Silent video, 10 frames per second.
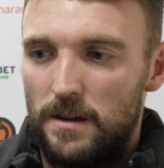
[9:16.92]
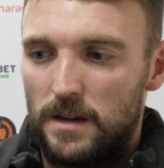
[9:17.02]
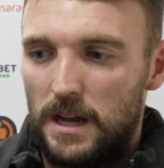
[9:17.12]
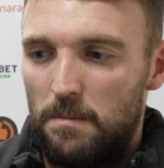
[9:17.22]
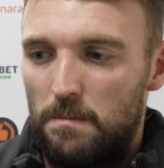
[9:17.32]

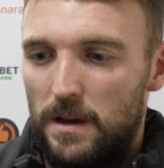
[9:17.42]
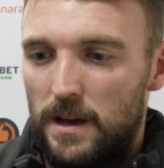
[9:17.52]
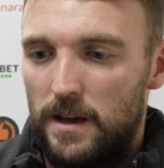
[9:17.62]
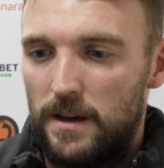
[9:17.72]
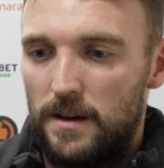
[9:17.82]
keep
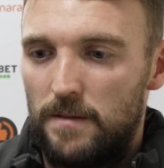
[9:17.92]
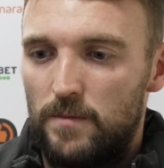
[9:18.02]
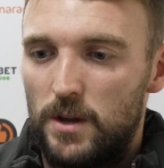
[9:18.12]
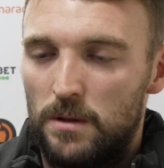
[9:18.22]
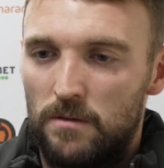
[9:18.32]

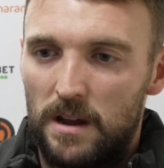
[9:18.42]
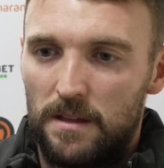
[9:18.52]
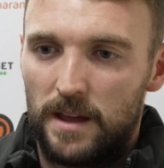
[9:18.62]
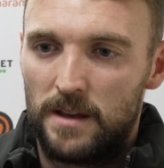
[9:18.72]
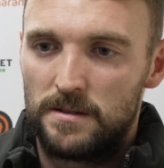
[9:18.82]
doing the right
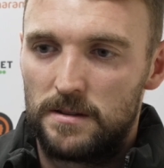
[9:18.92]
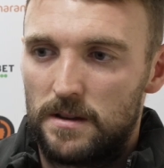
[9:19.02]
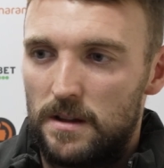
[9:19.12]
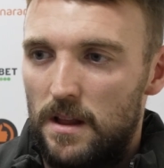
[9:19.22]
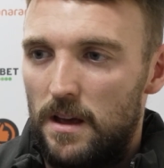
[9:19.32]
things.
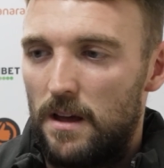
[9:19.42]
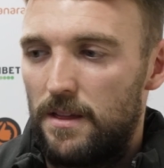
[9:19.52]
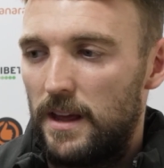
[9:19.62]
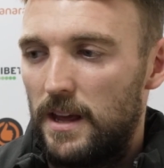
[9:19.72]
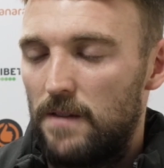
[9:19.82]
I
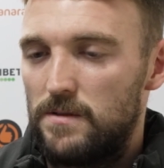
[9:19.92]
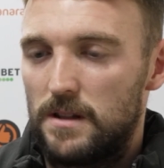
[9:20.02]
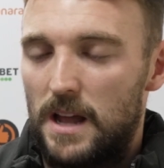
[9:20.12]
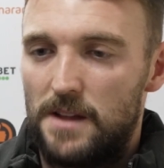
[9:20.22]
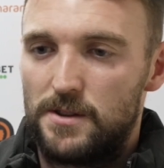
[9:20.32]
think it gives the
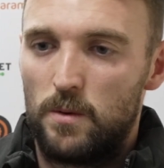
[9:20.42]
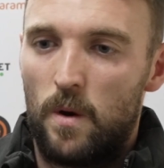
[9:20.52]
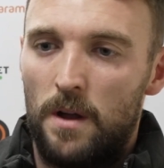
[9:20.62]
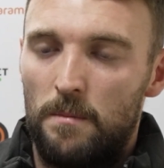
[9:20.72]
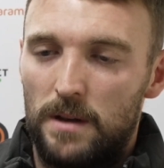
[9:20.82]
lads who
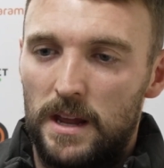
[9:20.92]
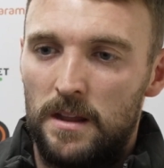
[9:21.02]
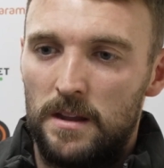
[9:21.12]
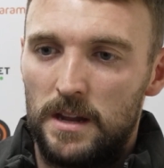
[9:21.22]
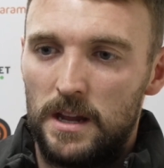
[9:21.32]
aren't playing
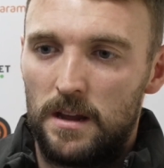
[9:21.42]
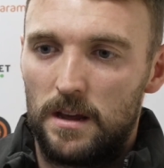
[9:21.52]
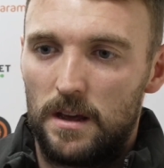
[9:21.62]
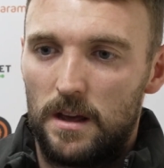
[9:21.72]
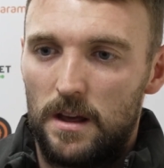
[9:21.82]
in the league
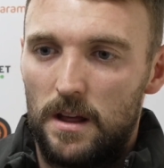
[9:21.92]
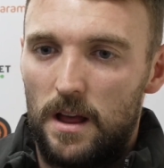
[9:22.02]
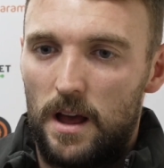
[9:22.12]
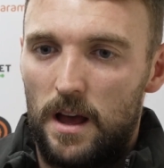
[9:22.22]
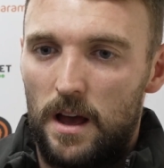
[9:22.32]

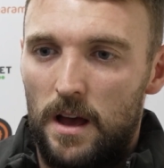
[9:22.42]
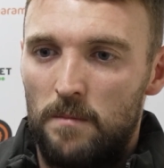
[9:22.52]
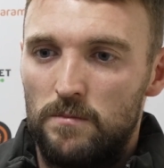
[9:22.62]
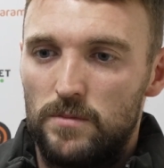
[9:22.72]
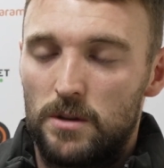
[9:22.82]

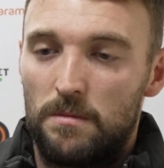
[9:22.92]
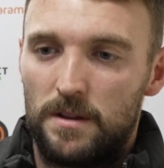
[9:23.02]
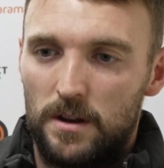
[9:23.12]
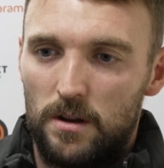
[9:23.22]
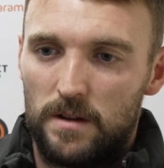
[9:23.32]

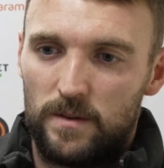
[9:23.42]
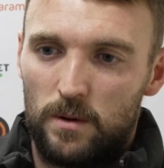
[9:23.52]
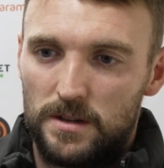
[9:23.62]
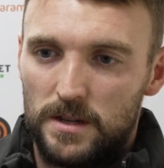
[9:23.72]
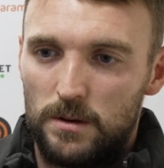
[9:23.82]
something to look
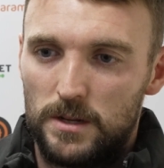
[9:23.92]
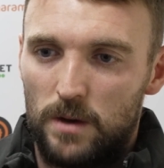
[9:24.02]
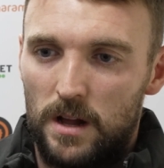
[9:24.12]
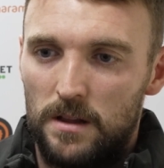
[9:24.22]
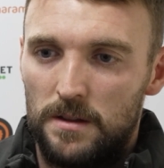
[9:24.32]
forward to as
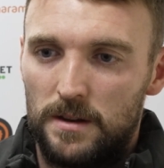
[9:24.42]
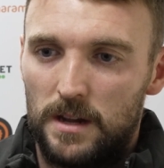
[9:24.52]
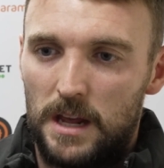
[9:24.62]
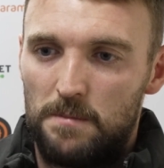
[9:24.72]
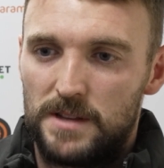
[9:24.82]
well, and
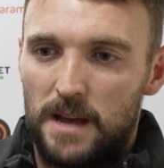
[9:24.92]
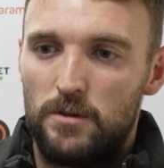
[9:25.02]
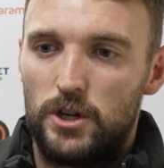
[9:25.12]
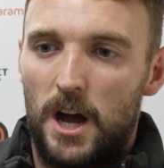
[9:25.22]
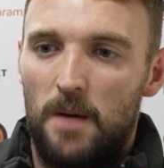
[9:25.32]
keeps them
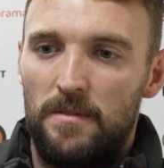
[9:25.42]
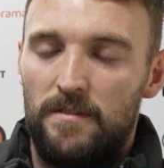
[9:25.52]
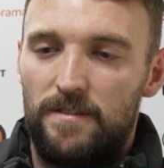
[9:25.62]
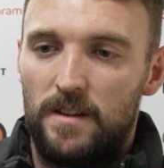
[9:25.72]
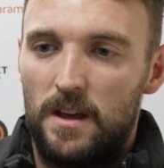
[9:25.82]
sharp
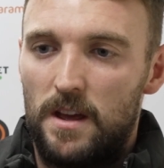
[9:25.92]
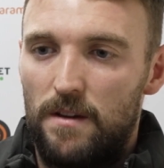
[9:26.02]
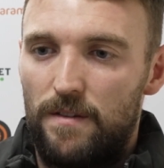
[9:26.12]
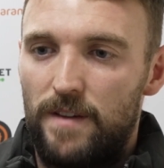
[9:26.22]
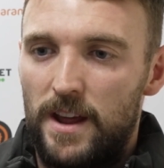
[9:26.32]
and
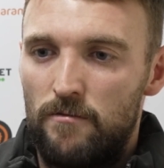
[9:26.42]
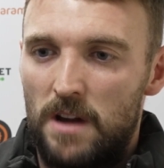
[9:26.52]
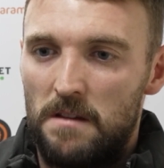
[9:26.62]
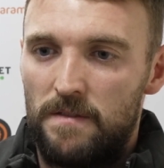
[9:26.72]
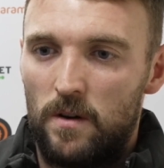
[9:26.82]
fit and
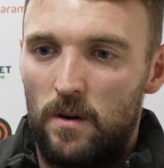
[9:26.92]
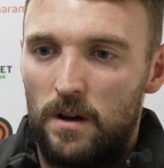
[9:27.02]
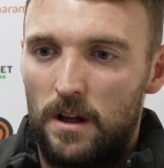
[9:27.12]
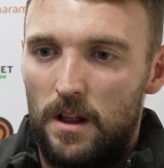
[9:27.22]
ready for,